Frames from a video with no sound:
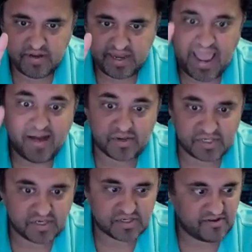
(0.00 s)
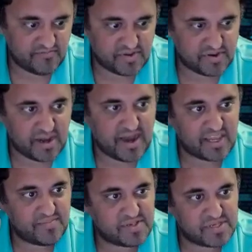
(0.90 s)
analysis of building
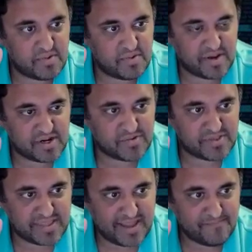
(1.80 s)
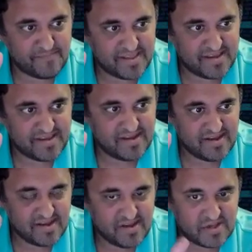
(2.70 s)
occupancy and what we could do with that.
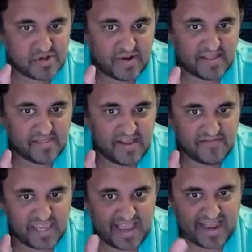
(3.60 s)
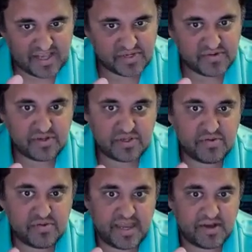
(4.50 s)
So I left Castle in
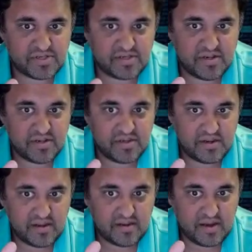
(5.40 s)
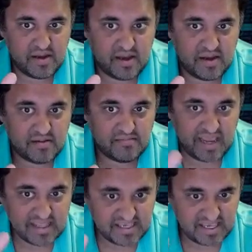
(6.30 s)

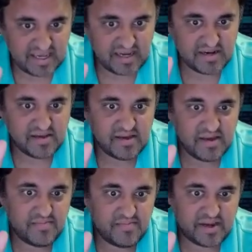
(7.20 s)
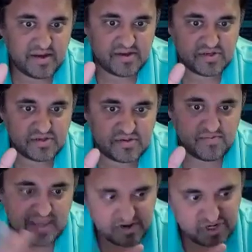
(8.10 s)
2018 because
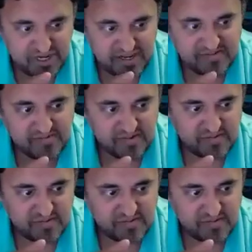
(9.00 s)
P&G,